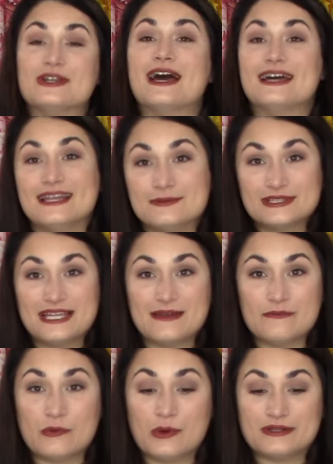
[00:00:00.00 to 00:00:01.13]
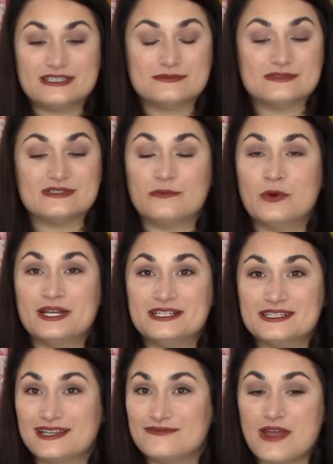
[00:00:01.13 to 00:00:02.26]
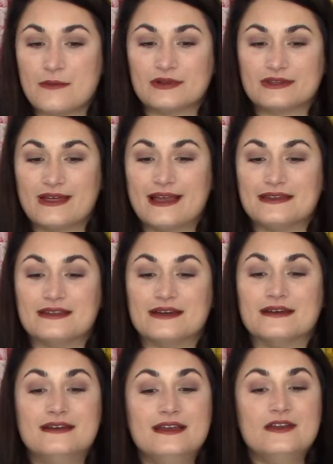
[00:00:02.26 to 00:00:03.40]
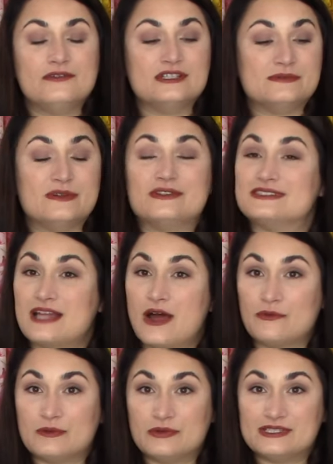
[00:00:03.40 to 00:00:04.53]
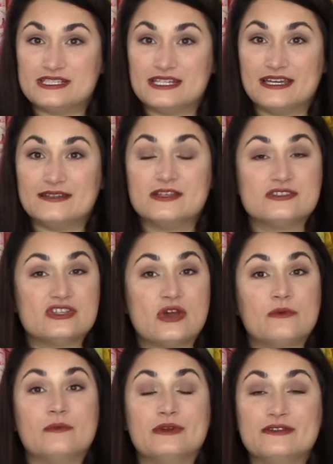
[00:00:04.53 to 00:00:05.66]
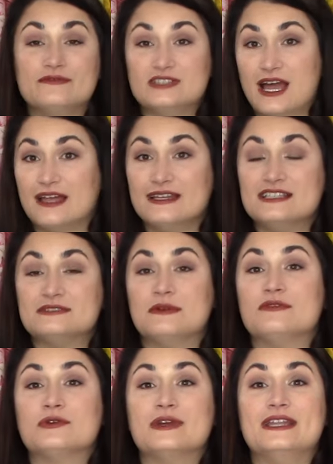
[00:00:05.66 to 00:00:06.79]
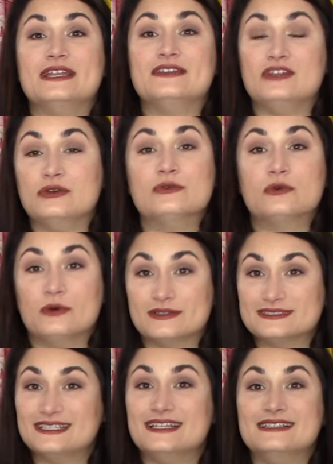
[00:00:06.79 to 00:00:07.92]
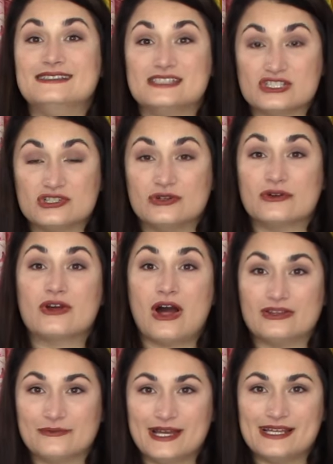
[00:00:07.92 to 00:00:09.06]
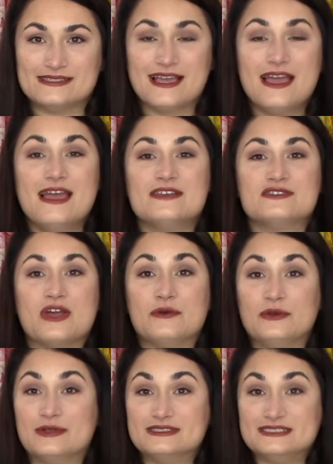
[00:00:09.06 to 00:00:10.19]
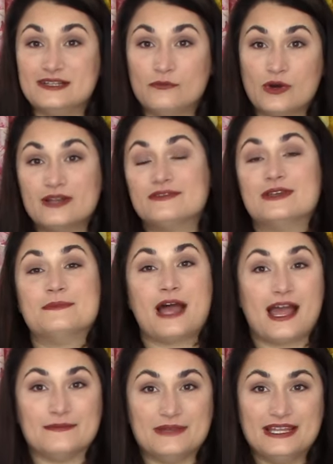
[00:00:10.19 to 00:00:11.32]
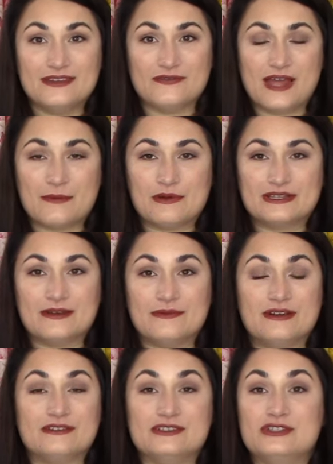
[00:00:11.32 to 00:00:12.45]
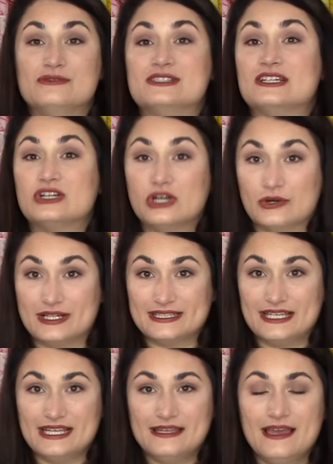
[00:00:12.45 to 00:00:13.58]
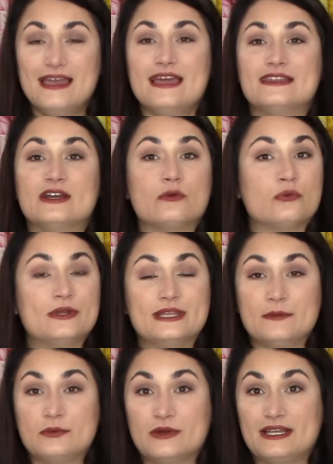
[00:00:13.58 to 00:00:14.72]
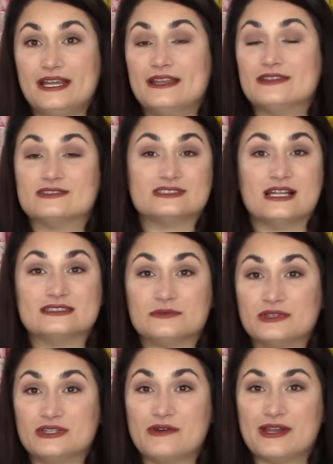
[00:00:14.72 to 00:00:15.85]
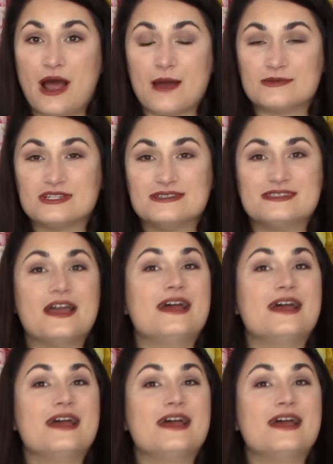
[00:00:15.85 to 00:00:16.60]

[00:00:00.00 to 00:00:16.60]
not able to get more. This was a one and done fabric line. The Free Spirit is not reprinting it. So what we've done is we've created new quilts in digital colorways. So you can see one of them behind me, the fabric that we're using currently. They're really pretty. There's lots of really great options.